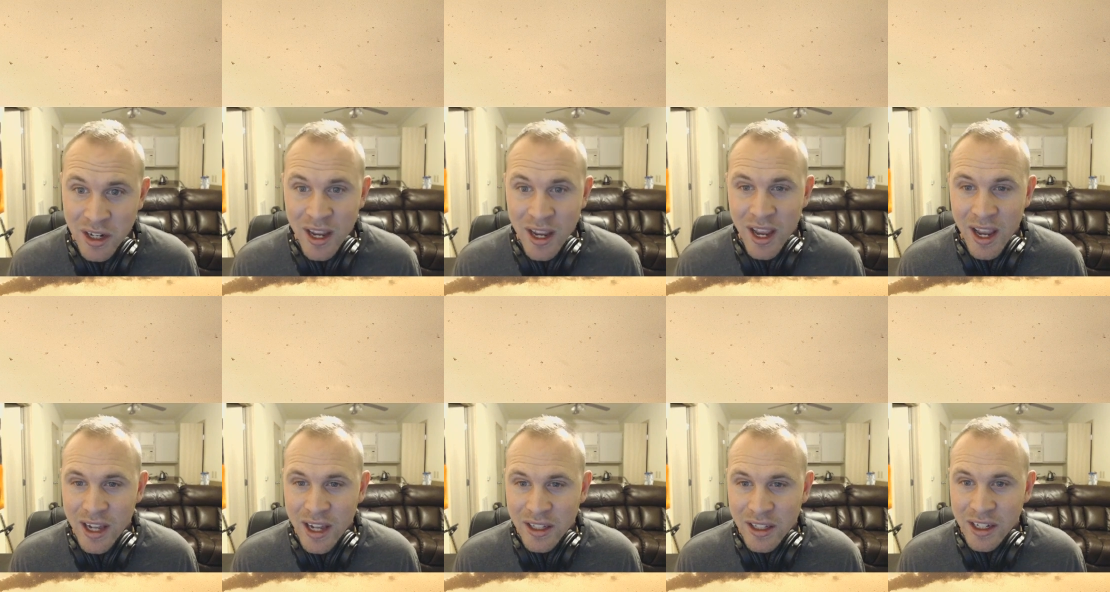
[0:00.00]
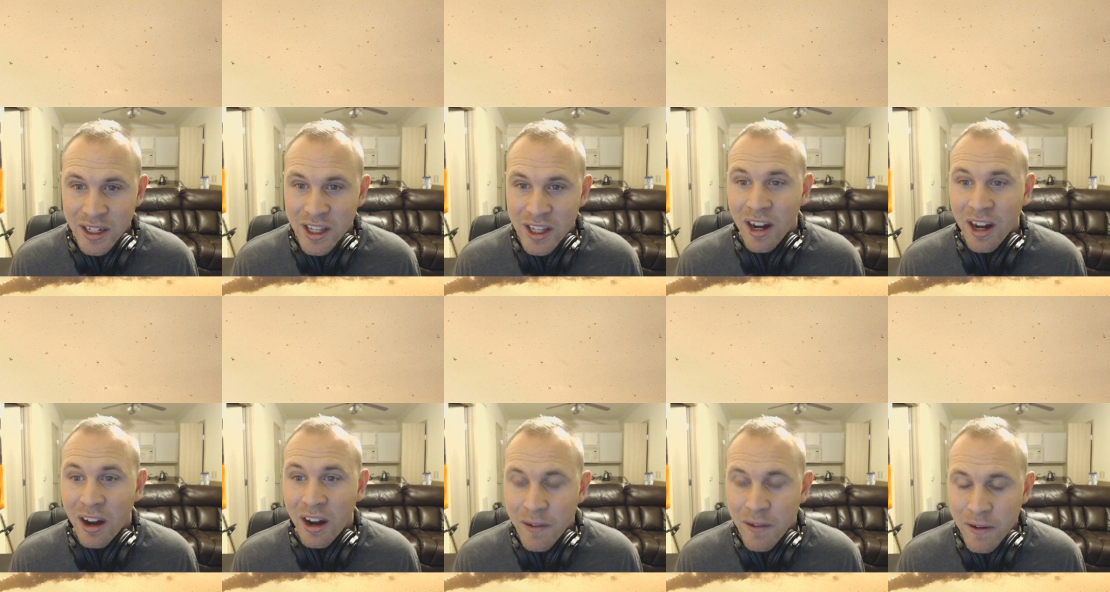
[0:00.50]
And you get
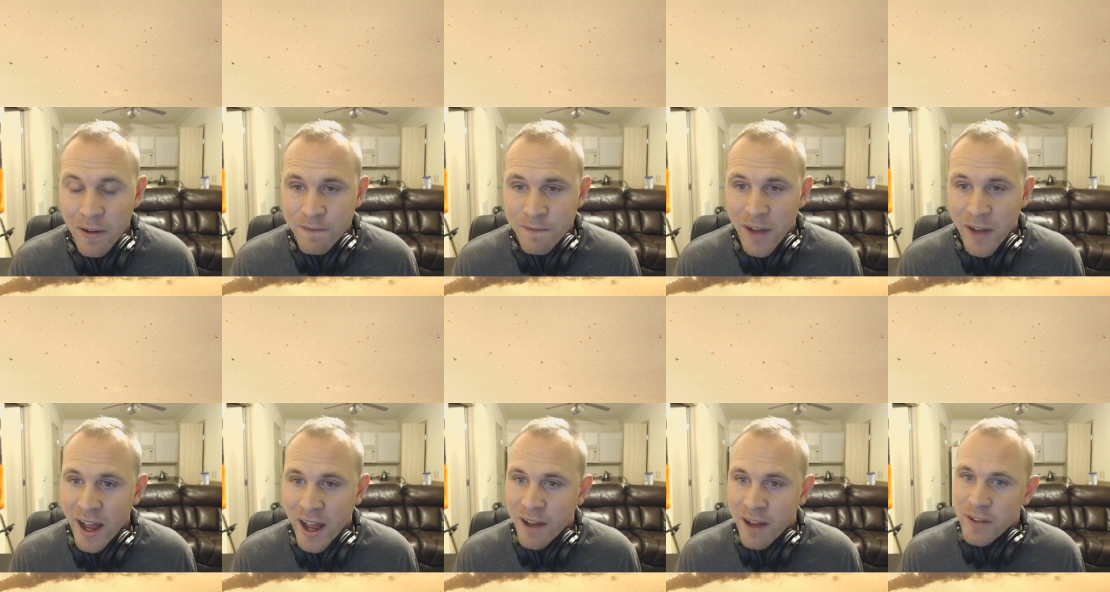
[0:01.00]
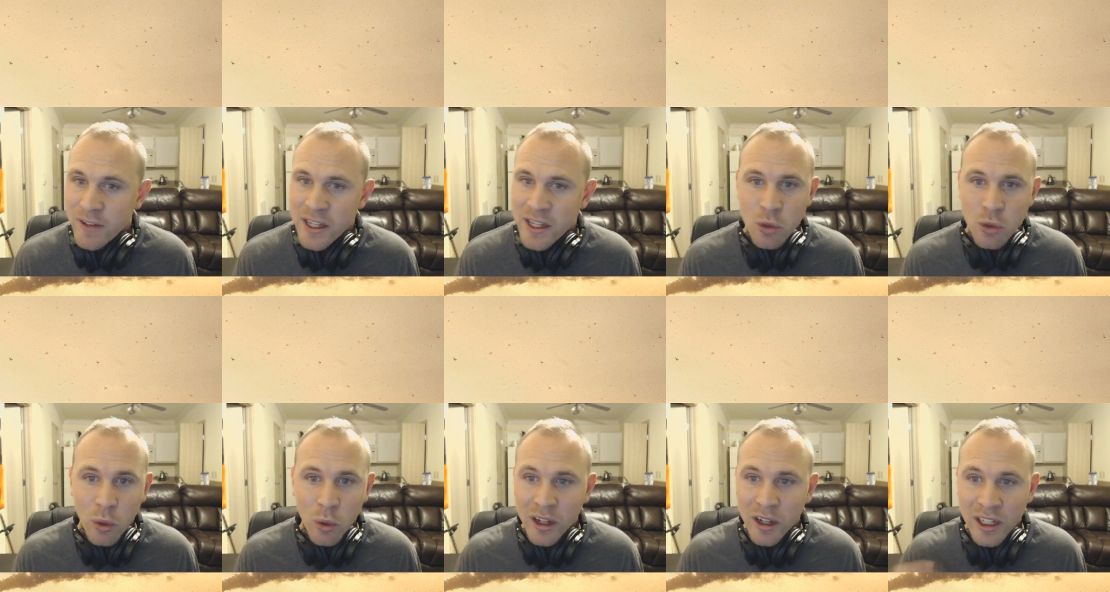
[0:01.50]
105. Each
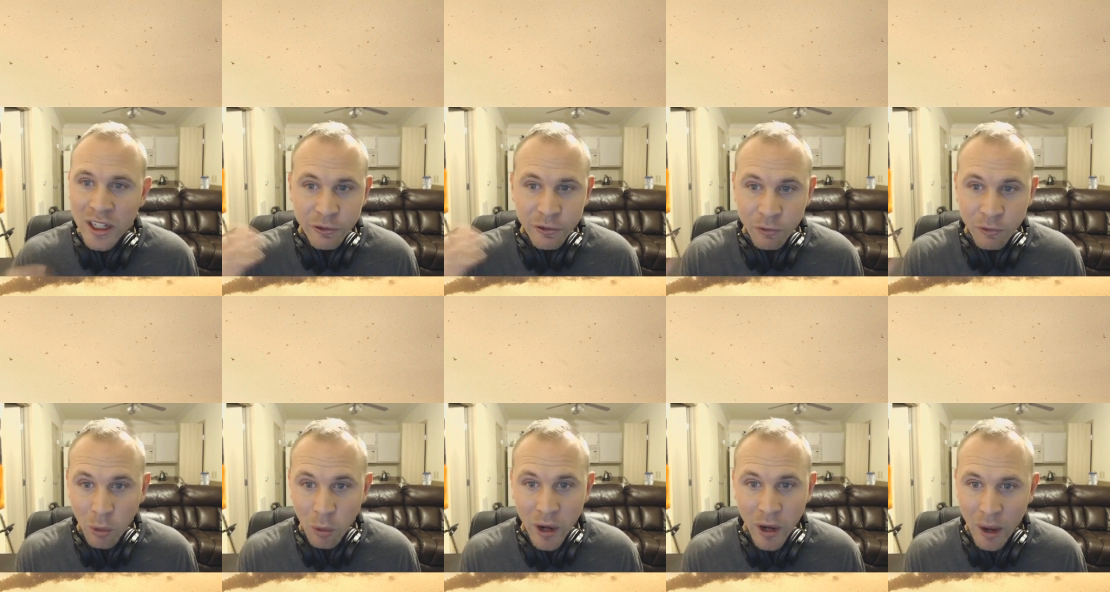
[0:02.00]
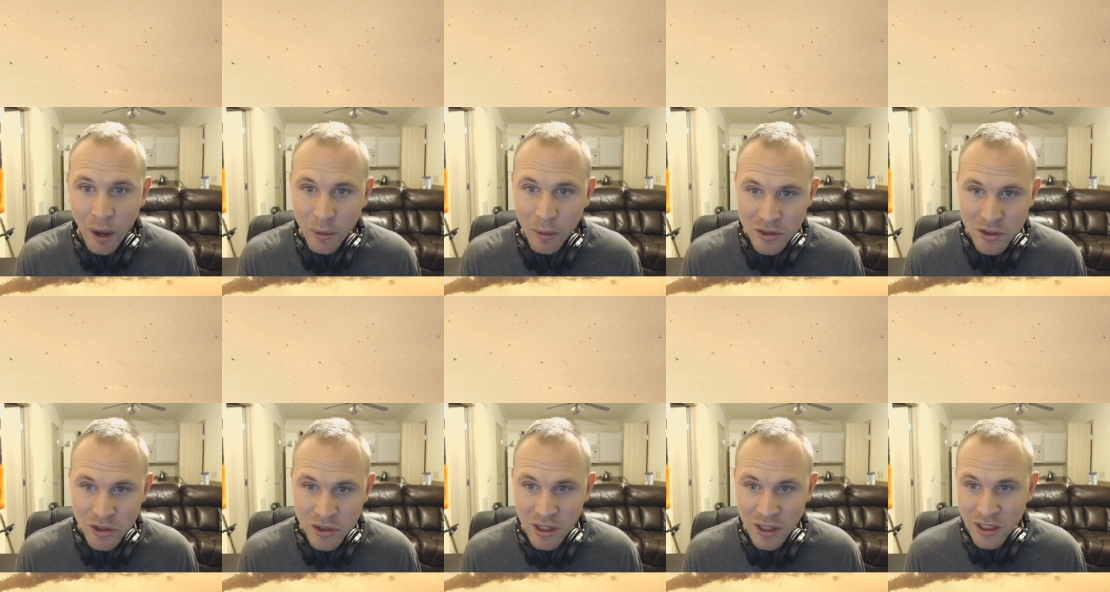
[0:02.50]
one lasts 4 hours.